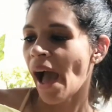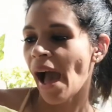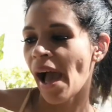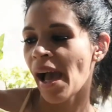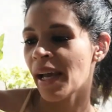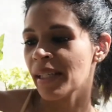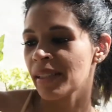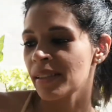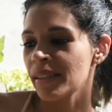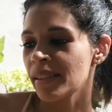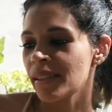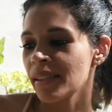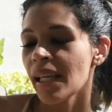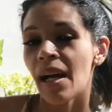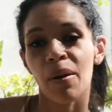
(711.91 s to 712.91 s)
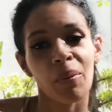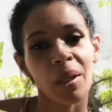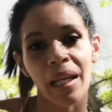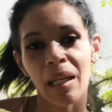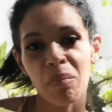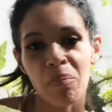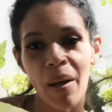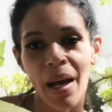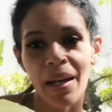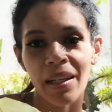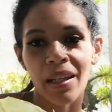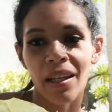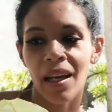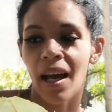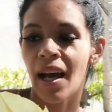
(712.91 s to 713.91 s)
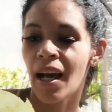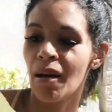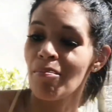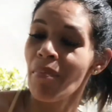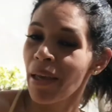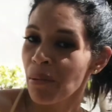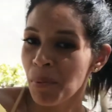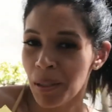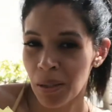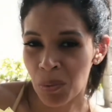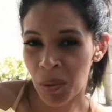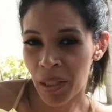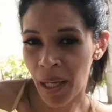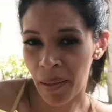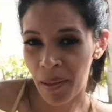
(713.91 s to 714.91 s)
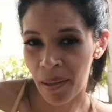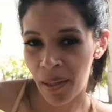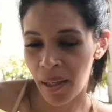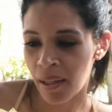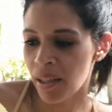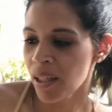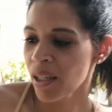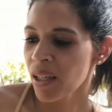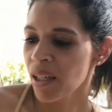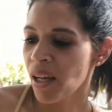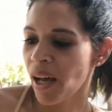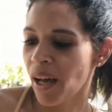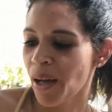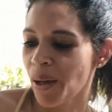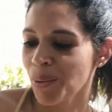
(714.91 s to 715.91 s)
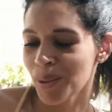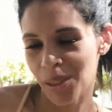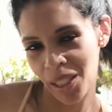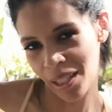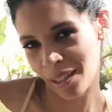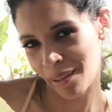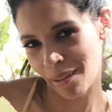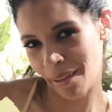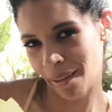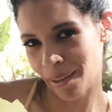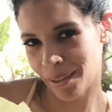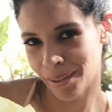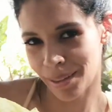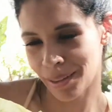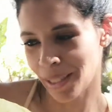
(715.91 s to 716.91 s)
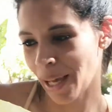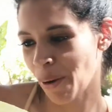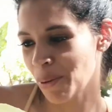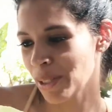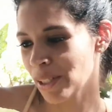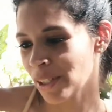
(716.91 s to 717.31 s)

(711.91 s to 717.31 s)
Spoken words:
And yeah, when I get back, maybe do another layer. I'll check in then and see how it